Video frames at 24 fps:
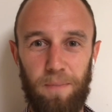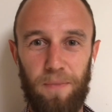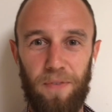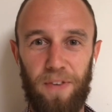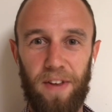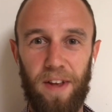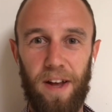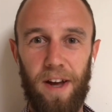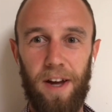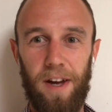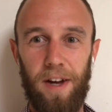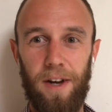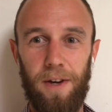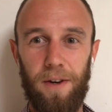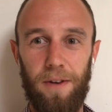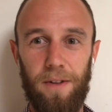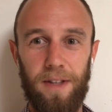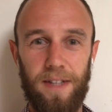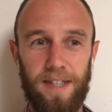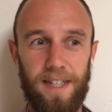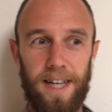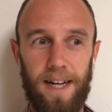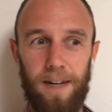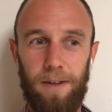so the
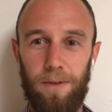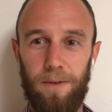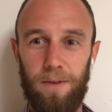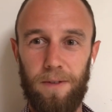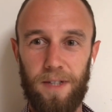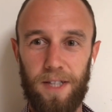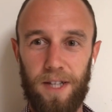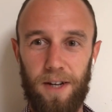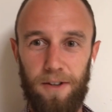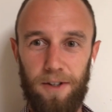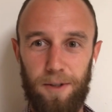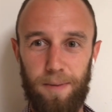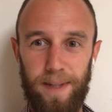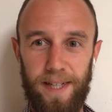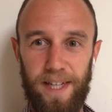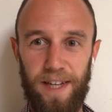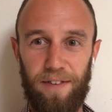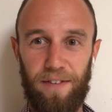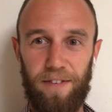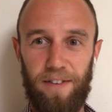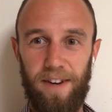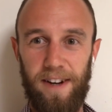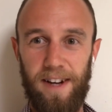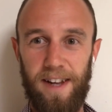sound's going to be
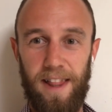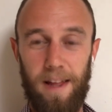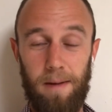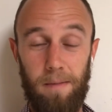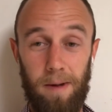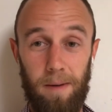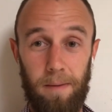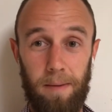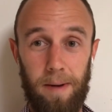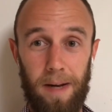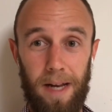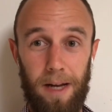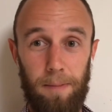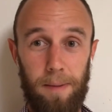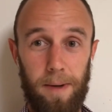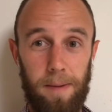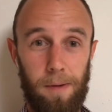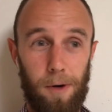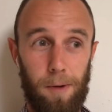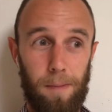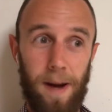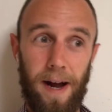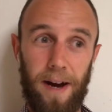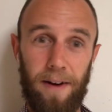different and there may be a little bit
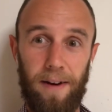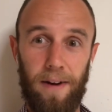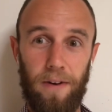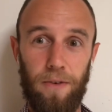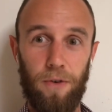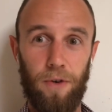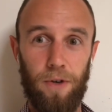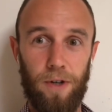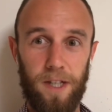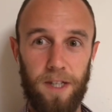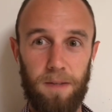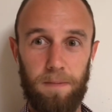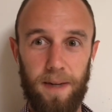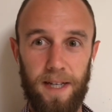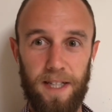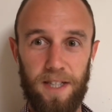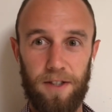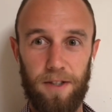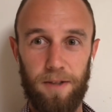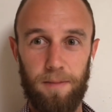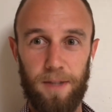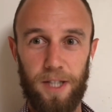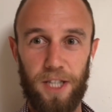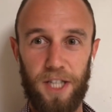more background noise based
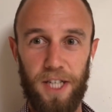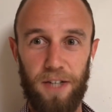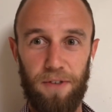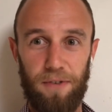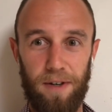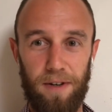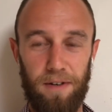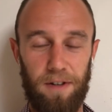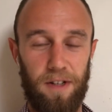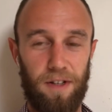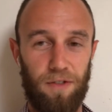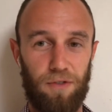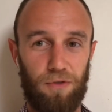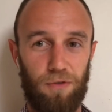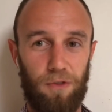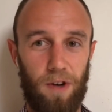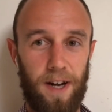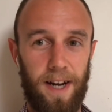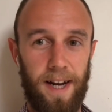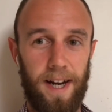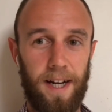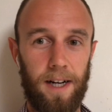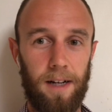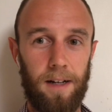on the machinery that's
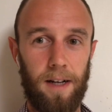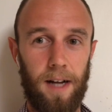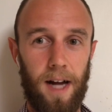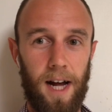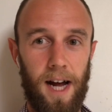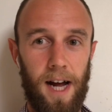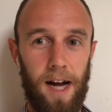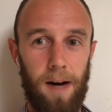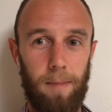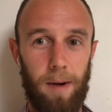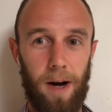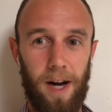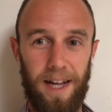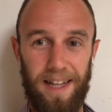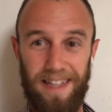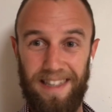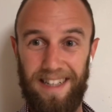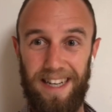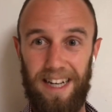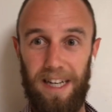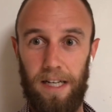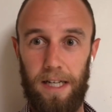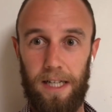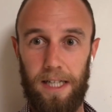running, but there's
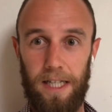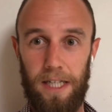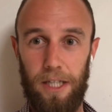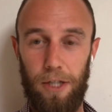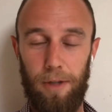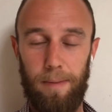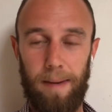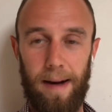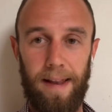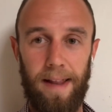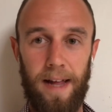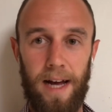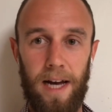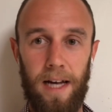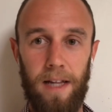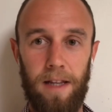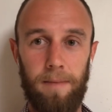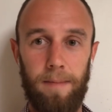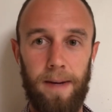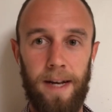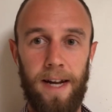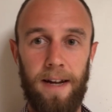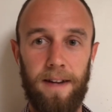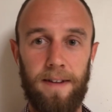little I can do about that at the
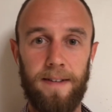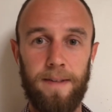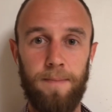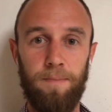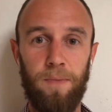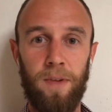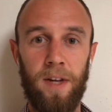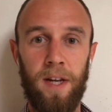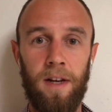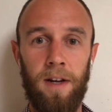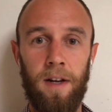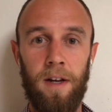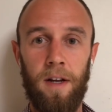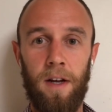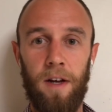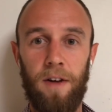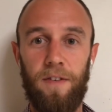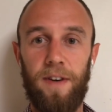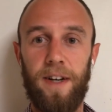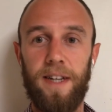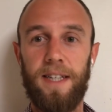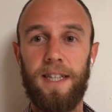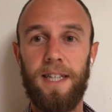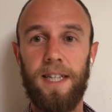minute.
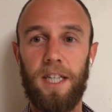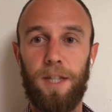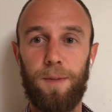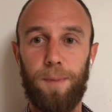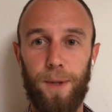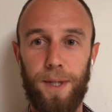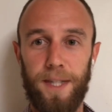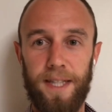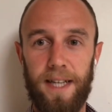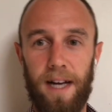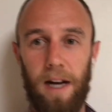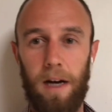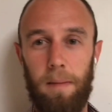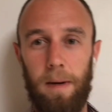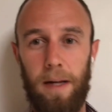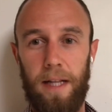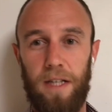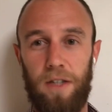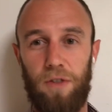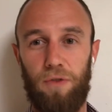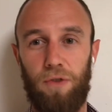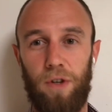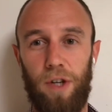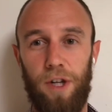First things to point out about
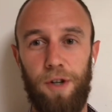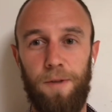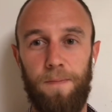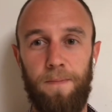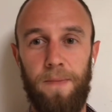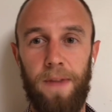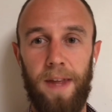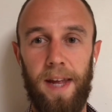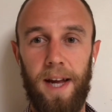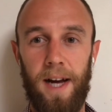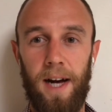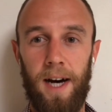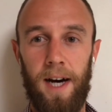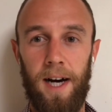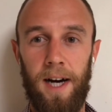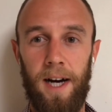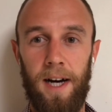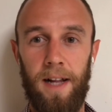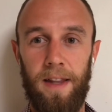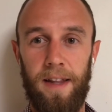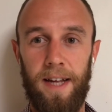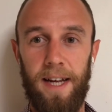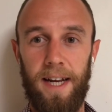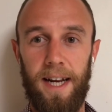this room
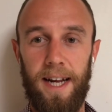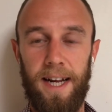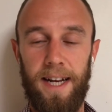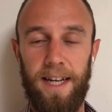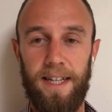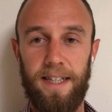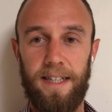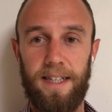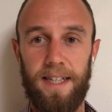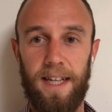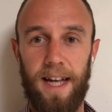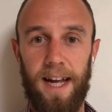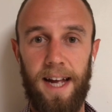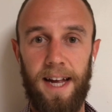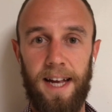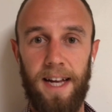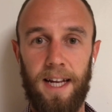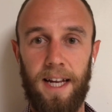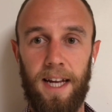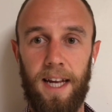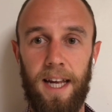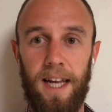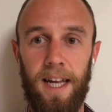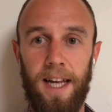are that it's a
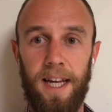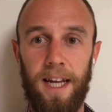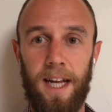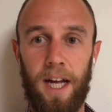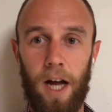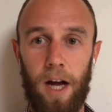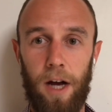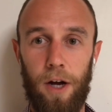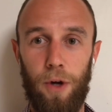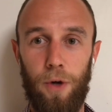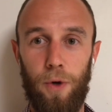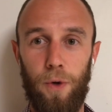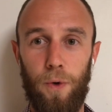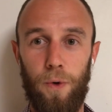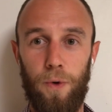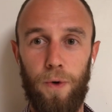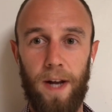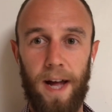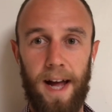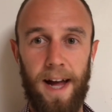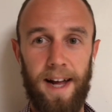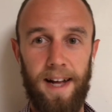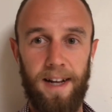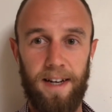key code
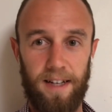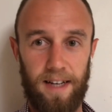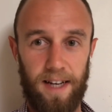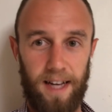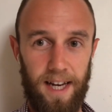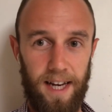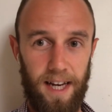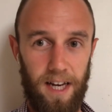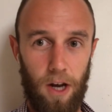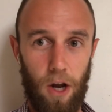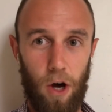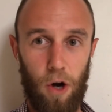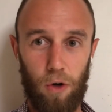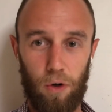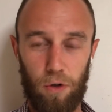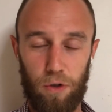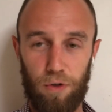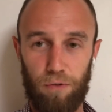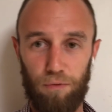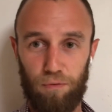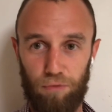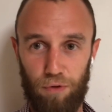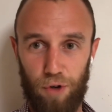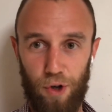and key locked
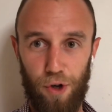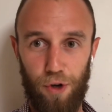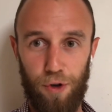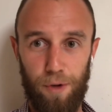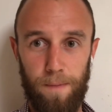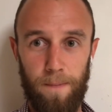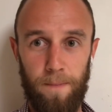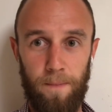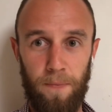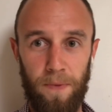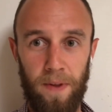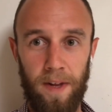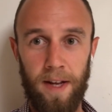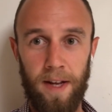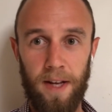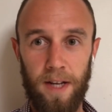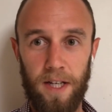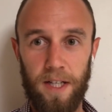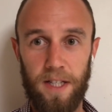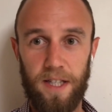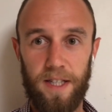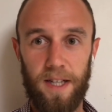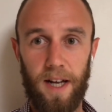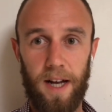room,
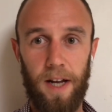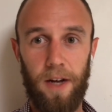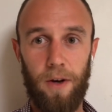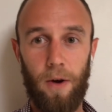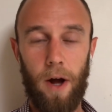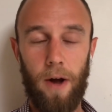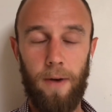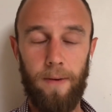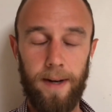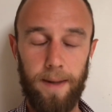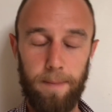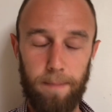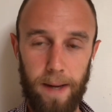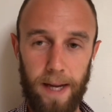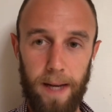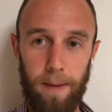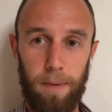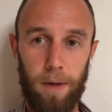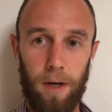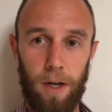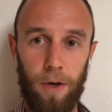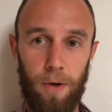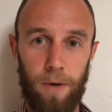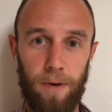so only
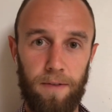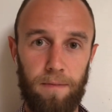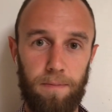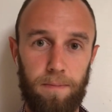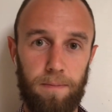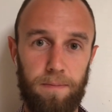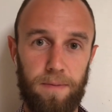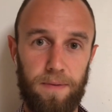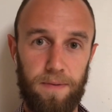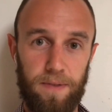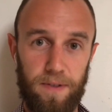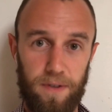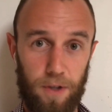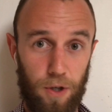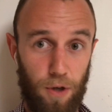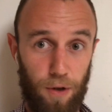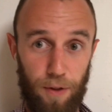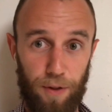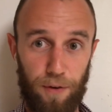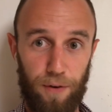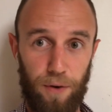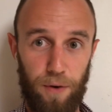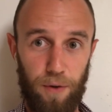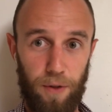people who have gone
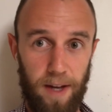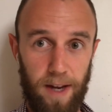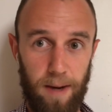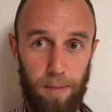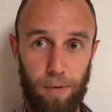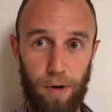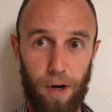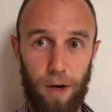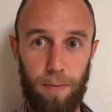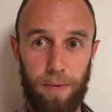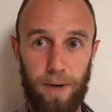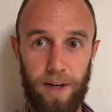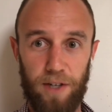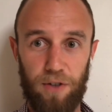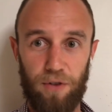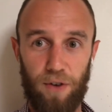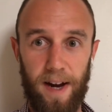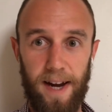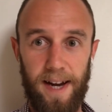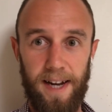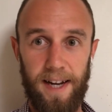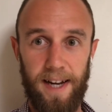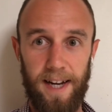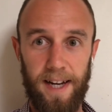through the appropriate
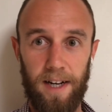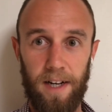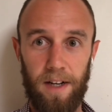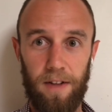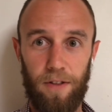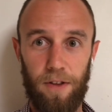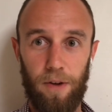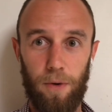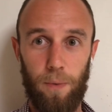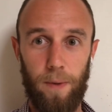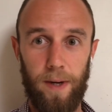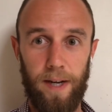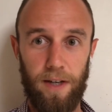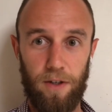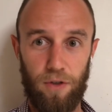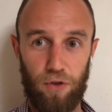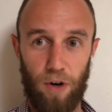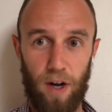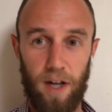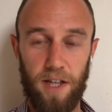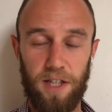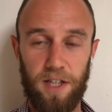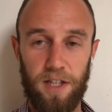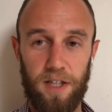training that we
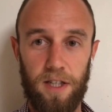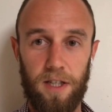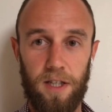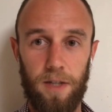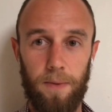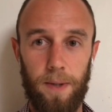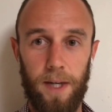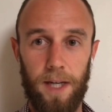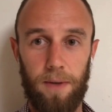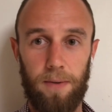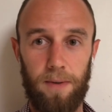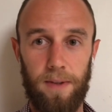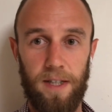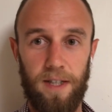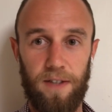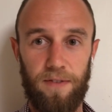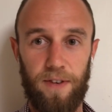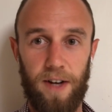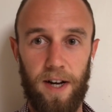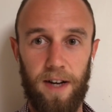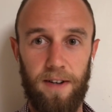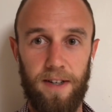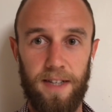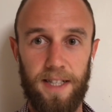trust to work with these
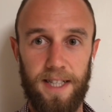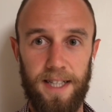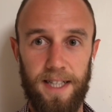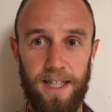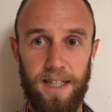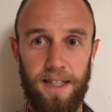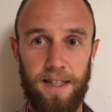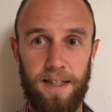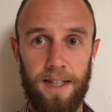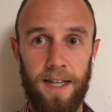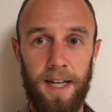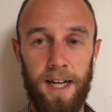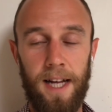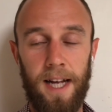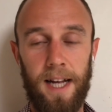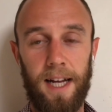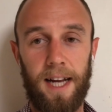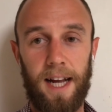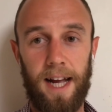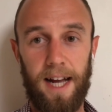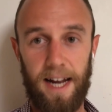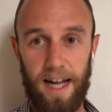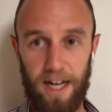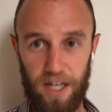viruses
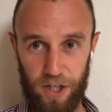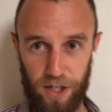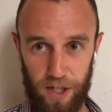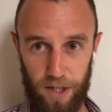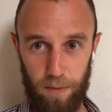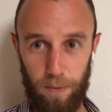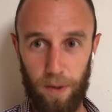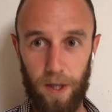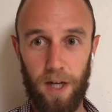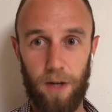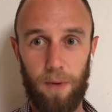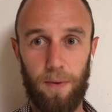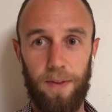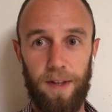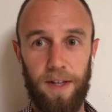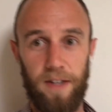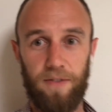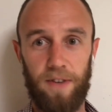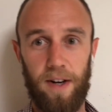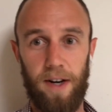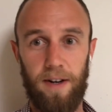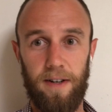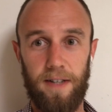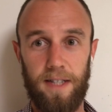can actually work with these
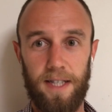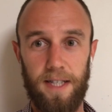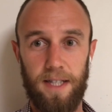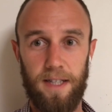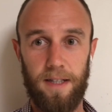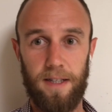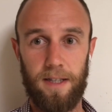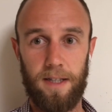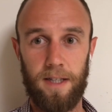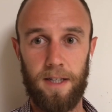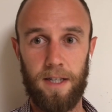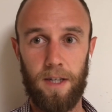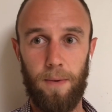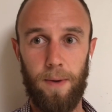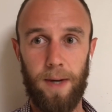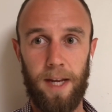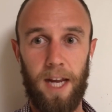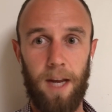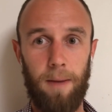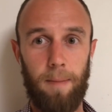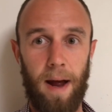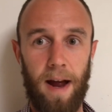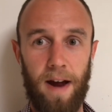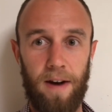viruses. So we
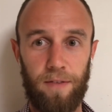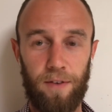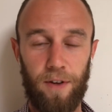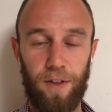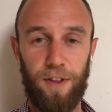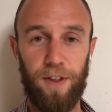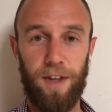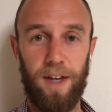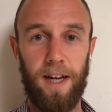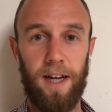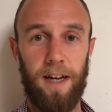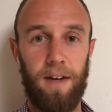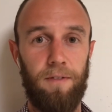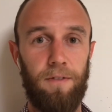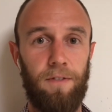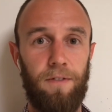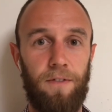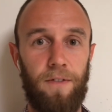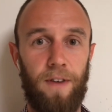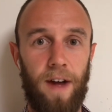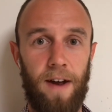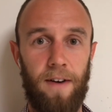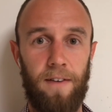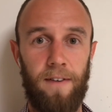keep everything
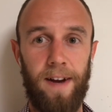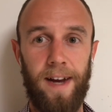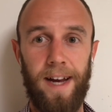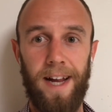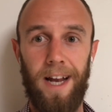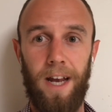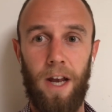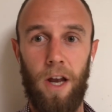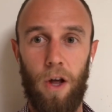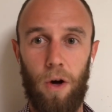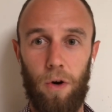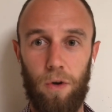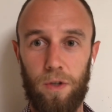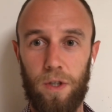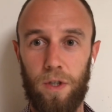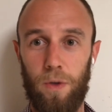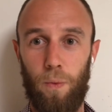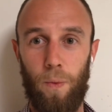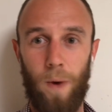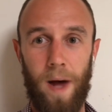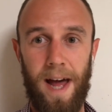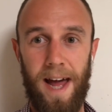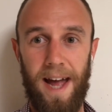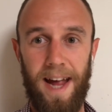very locked
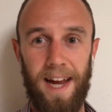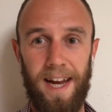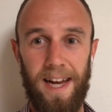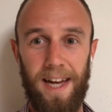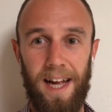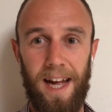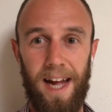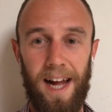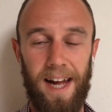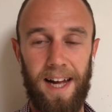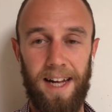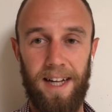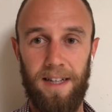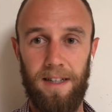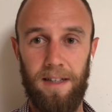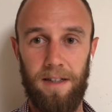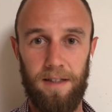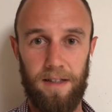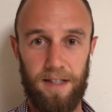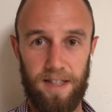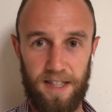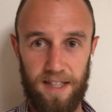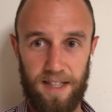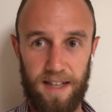away
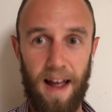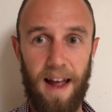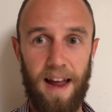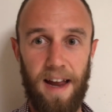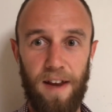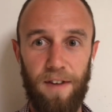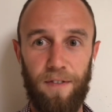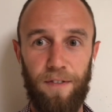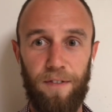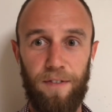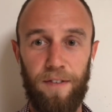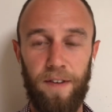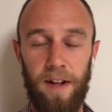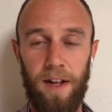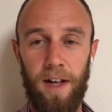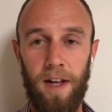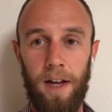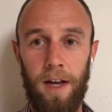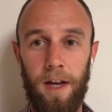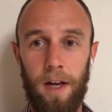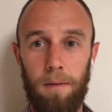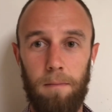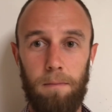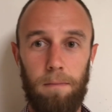and safe
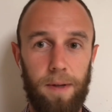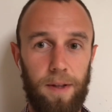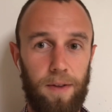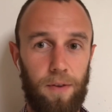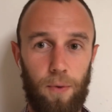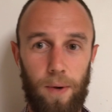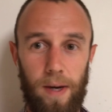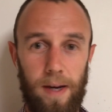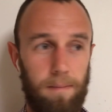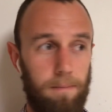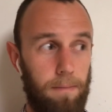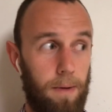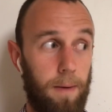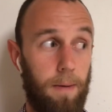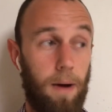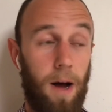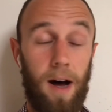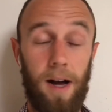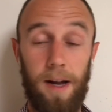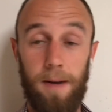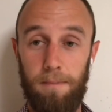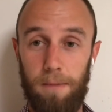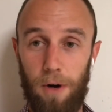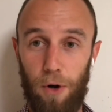
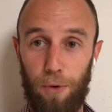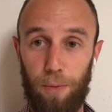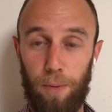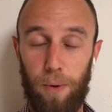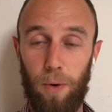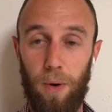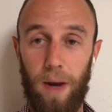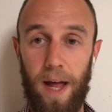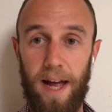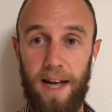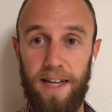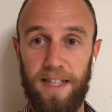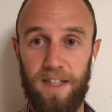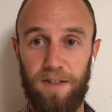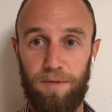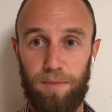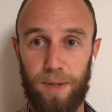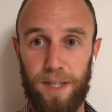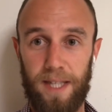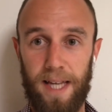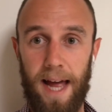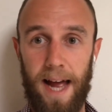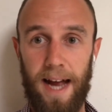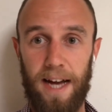behind multiple layers of
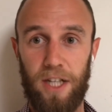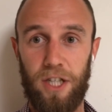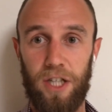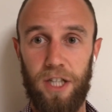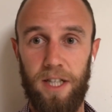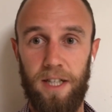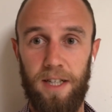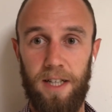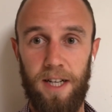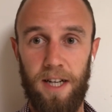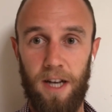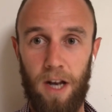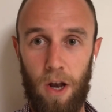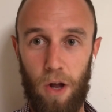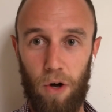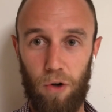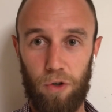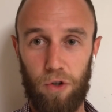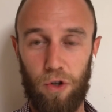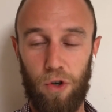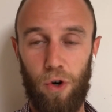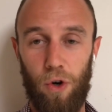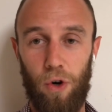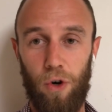protection and
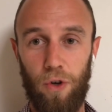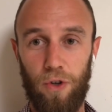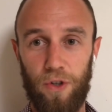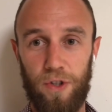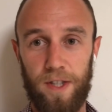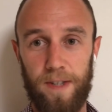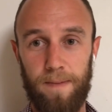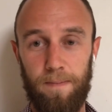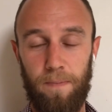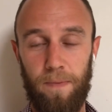locked doors.